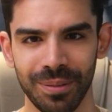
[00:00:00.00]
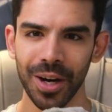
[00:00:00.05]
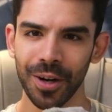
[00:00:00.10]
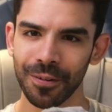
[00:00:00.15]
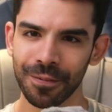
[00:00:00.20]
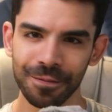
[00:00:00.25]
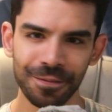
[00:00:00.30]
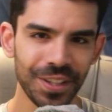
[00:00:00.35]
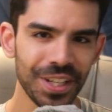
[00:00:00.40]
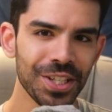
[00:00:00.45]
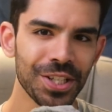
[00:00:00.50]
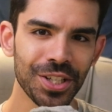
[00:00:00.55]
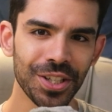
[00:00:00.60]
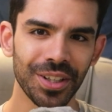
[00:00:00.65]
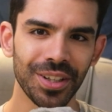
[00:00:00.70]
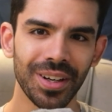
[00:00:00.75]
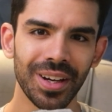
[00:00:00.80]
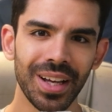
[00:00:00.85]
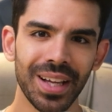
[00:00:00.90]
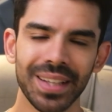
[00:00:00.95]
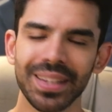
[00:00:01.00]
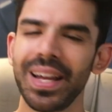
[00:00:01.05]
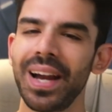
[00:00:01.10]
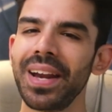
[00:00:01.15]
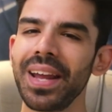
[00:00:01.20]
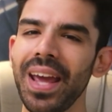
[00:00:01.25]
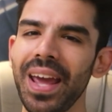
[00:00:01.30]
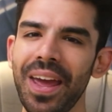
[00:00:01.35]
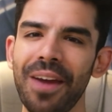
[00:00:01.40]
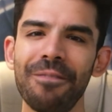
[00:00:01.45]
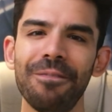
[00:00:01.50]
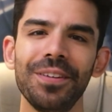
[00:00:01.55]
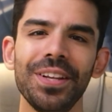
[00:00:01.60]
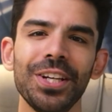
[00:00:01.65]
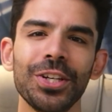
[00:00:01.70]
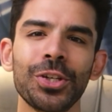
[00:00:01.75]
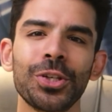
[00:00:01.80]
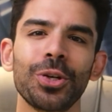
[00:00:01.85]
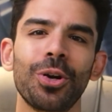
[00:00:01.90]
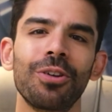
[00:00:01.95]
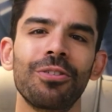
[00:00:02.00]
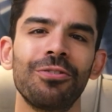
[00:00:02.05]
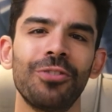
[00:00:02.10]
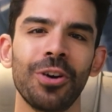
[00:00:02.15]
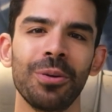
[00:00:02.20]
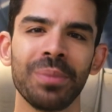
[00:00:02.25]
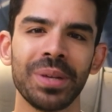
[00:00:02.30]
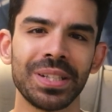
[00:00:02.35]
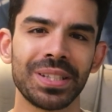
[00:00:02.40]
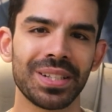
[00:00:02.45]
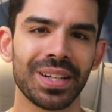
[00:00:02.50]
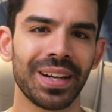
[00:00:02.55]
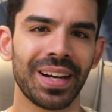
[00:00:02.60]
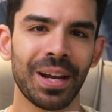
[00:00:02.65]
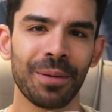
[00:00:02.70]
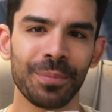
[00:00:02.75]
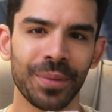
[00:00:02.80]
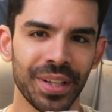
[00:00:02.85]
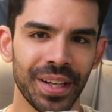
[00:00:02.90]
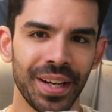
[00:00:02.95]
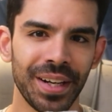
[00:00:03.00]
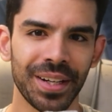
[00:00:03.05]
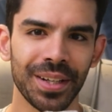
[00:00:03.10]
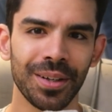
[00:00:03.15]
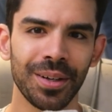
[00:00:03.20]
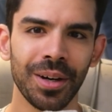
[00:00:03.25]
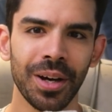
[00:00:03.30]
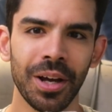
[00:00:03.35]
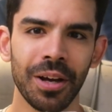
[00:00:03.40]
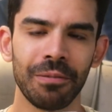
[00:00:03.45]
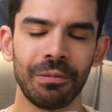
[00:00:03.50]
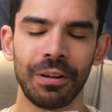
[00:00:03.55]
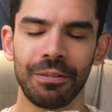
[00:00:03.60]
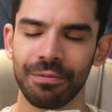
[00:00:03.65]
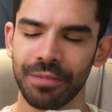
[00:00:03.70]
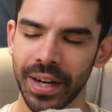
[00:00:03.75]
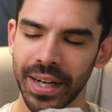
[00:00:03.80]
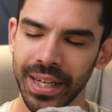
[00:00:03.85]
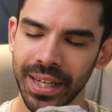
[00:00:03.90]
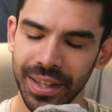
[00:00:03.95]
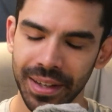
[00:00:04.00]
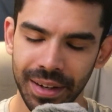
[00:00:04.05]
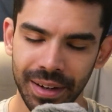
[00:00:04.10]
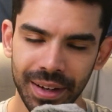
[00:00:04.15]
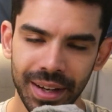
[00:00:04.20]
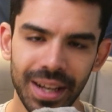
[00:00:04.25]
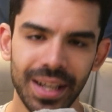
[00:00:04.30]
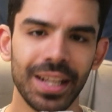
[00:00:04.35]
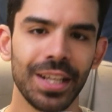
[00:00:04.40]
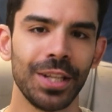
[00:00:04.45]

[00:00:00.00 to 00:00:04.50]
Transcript: A feature that every short form Instagram creator will find really